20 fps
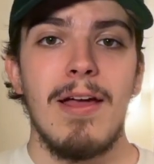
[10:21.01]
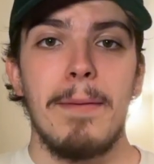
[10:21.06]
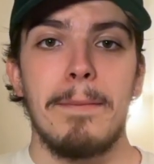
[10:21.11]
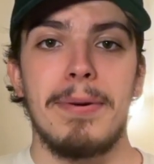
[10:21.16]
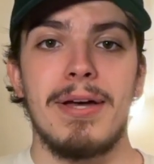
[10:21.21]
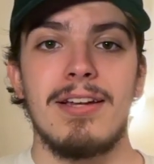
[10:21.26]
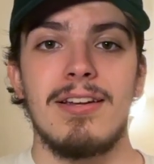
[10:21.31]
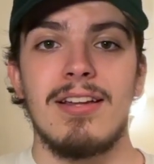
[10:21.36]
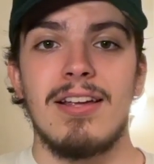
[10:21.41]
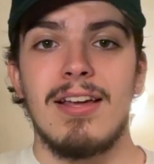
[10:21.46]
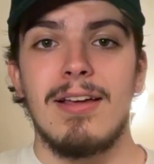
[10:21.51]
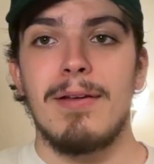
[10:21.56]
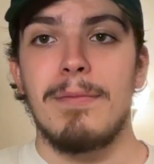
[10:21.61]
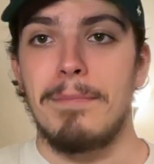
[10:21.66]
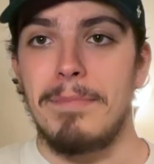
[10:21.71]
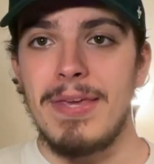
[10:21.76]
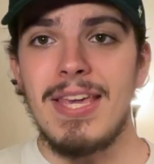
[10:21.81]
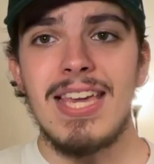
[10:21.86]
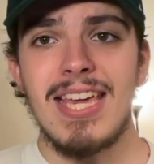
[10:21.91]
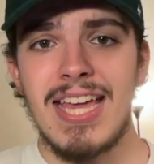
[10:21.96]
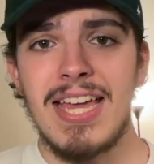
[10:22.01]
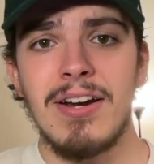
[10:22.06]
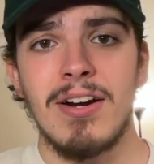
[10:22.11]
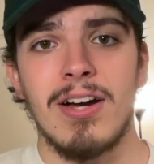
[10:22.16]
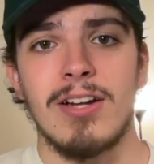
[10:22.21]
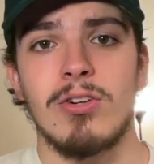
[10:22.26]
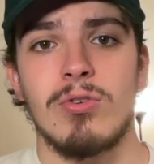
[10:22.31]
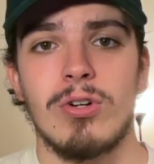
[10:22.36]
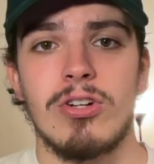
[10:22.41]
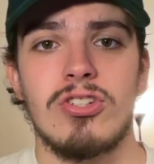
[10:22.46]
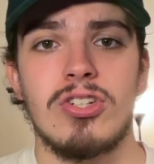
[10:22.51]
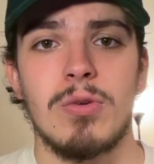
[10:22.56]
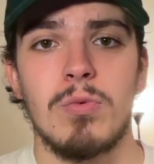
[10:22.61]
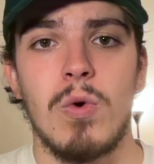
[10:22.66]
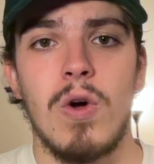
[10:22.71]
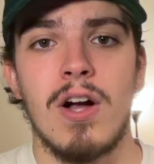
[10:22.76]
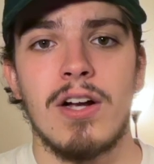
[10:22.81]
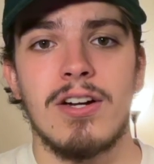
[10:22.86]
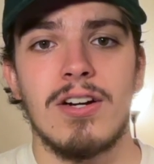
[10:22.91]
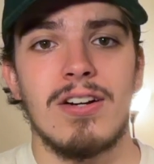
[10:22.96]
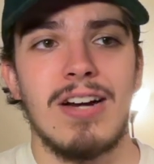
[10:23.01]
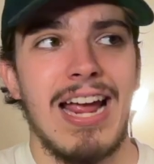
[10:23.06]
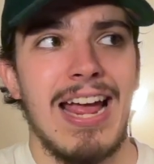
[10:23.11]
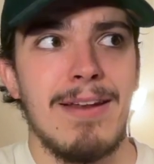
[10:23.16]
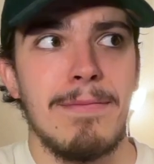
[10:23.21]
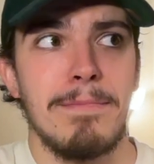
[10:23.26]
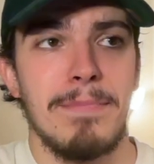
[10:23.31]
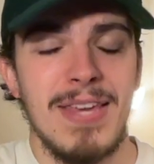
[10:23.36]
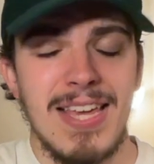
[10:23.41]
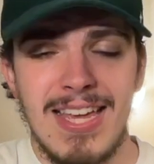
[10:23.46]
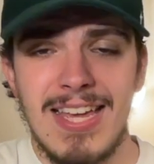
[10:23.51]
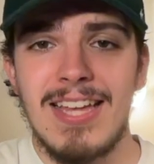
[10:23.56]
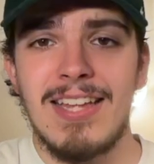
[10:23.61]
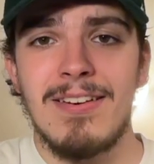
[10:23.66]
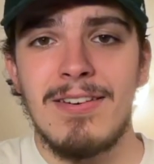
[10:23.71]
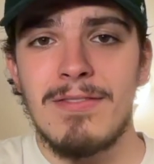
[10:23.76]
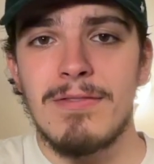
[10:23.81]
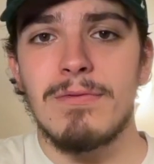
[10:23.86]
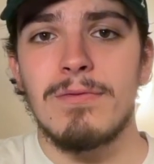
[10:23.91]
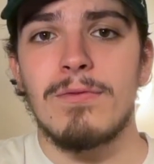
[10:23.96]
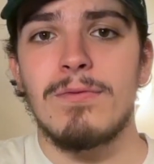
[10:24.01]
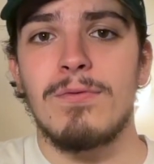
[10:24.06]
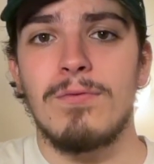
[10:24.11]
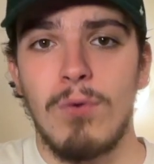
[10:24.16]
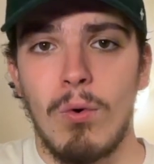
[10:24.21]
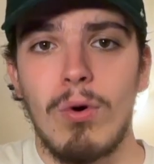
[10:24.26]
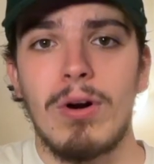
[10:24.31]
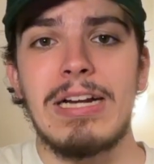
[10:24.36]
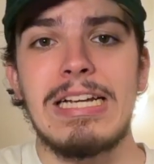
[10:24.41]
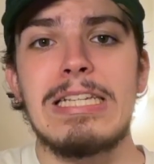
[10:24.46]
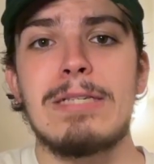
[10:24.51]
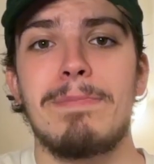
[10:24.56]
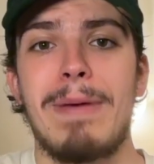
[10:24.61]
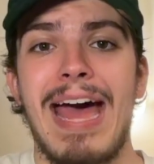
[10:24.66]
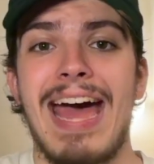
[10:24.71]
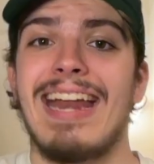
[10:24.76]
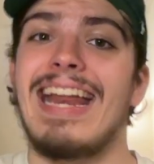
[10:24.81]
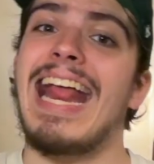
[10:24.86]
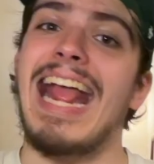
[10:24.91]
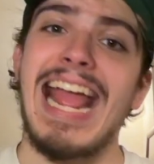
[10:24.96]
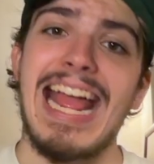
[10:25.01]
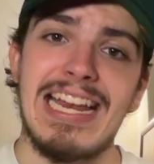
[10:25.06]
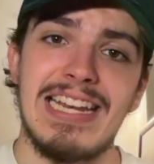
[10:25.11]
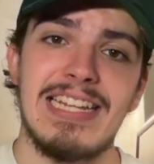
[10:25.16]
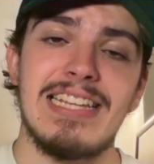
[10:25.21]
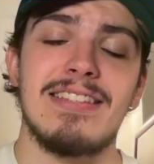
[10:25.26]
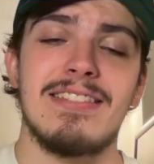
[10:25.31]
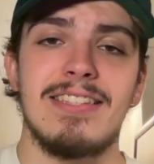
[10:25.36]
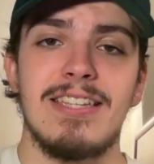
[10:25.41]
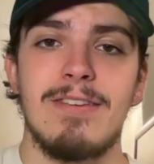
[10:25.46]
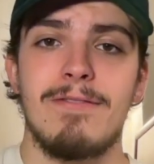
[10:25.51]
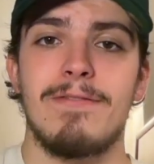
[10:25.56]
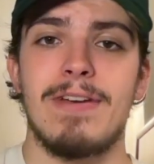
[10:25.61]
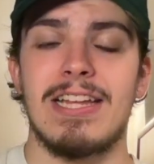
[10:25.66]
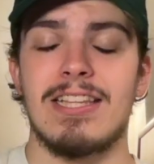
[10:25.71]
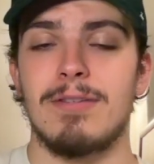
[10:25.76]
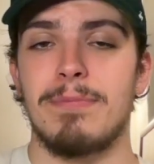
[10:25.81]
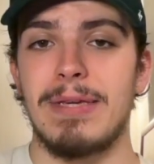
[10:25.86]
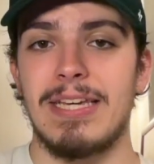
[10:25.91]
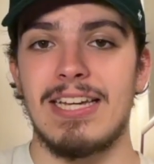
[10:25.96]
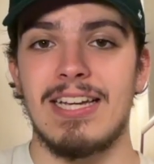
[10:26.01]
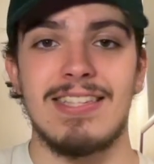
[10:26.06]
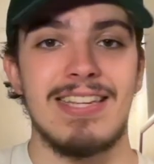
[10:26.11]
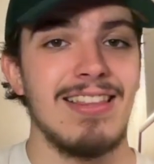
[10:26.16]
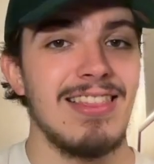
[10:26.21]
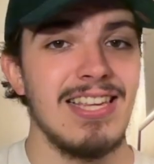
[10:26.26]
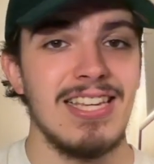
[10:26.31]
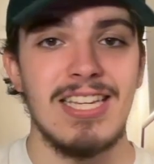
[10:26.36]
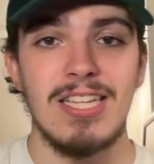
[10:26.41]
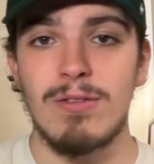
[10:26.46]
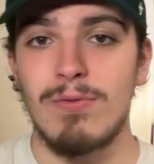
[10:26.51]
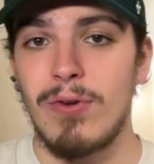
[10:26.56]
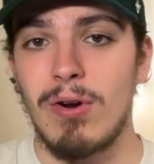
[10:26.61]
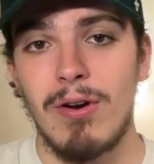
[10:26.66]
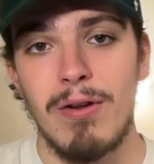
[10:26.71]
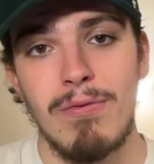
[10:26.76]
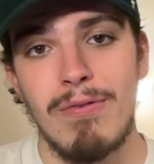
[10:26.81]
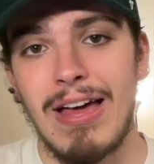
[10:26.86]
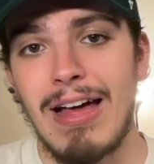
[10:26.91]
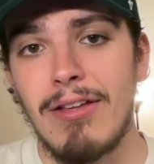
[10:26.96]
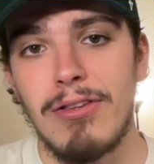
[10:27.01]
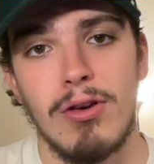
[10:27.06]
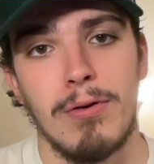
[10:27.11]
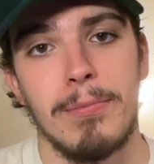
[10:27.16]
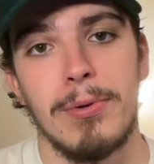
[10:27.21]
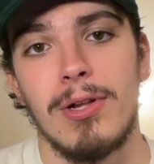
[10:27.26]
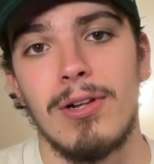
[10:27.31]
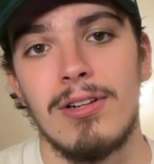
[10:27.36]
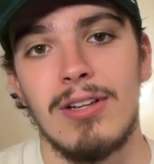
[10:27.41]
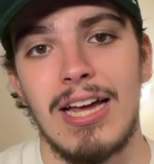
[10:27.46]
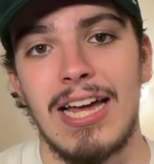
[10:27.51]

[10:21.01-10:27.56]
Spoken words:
but be in on Christian Walker and be in for his bat and his defense, because I think he's very valuable.